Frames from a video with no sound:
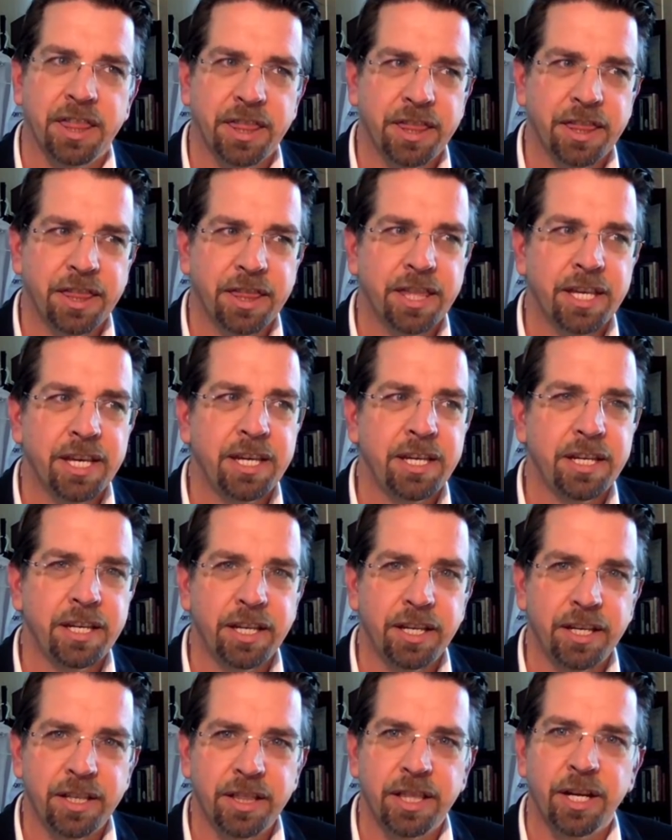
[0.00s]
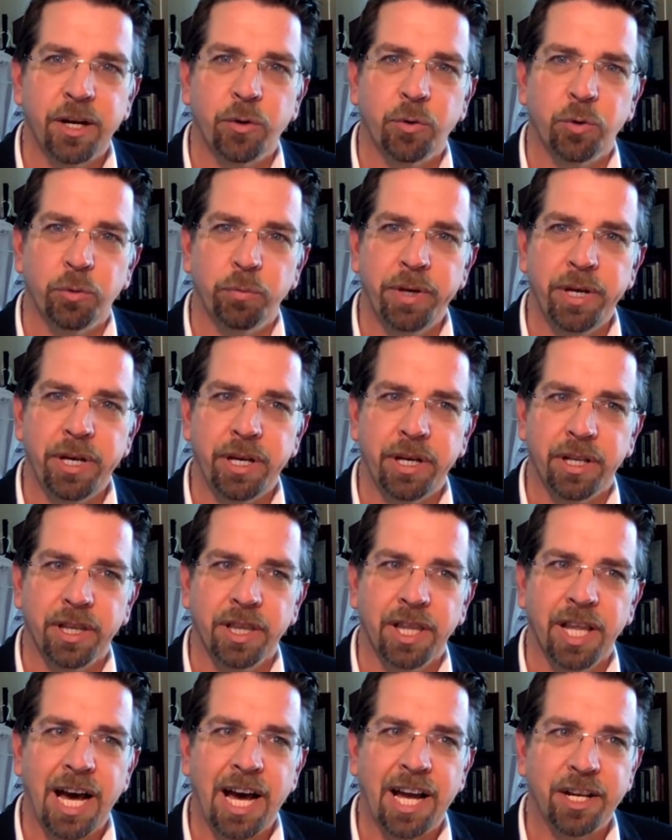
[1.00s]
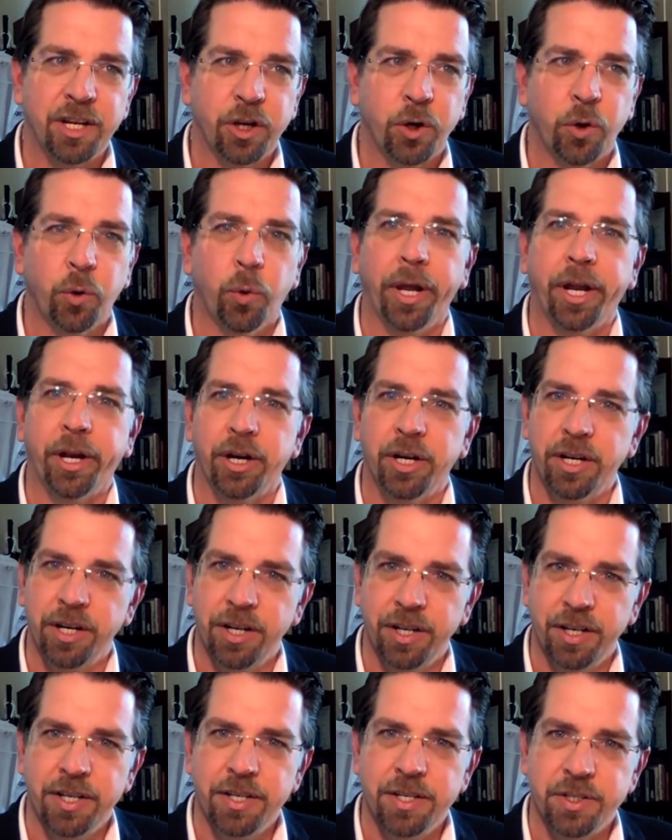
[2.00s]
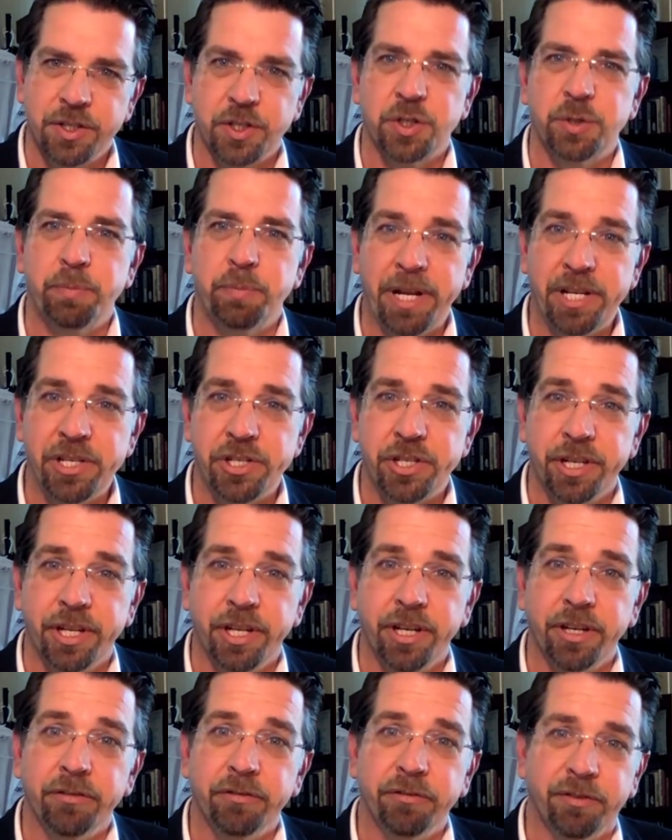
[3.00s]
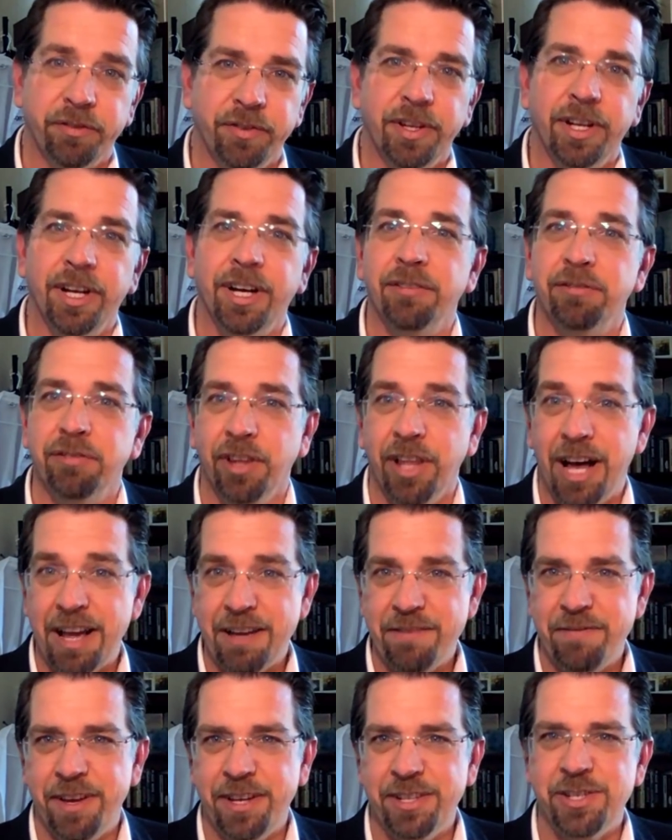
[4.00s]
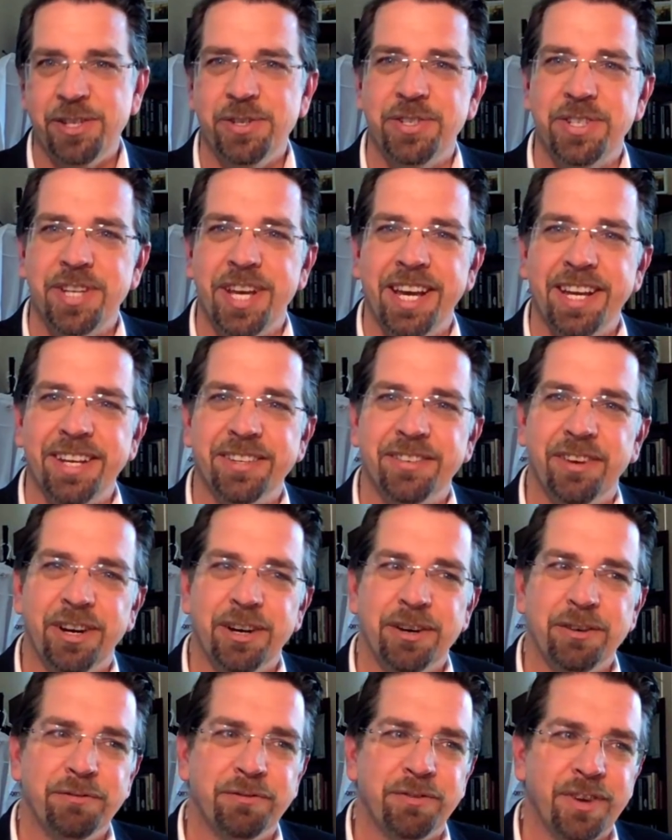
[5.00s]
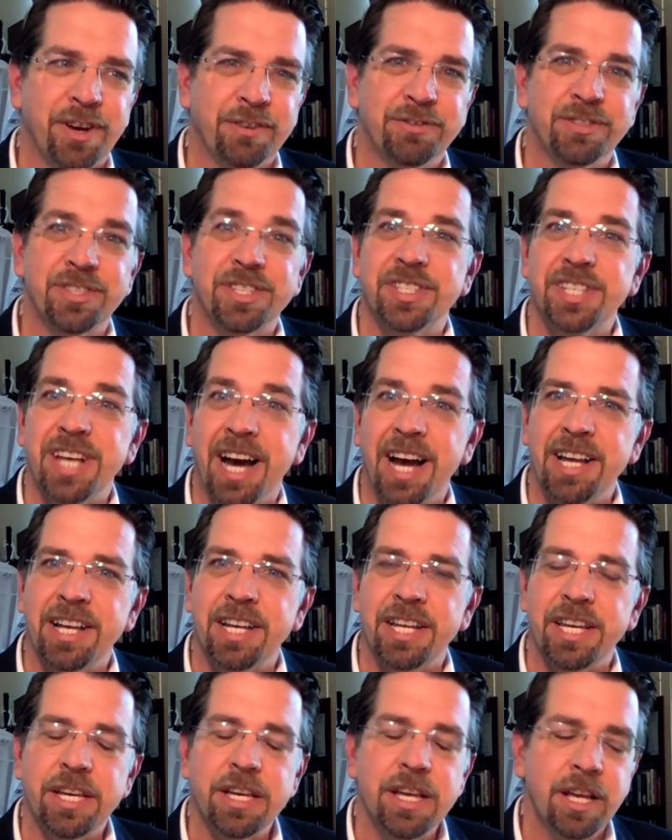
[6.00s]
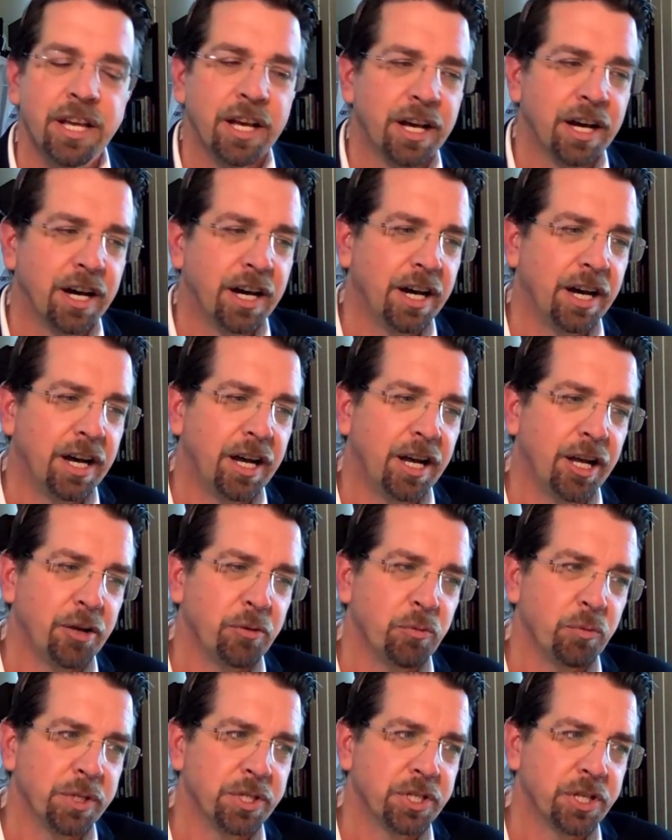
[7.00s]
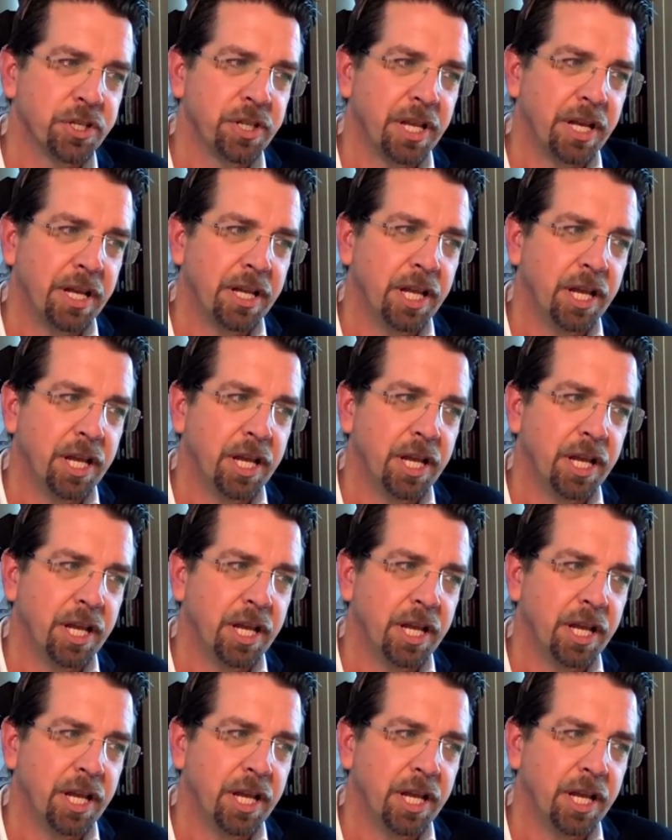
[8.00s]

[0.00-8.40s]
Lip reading: think there will be a lot quicker suspension of life, as you say, of society, which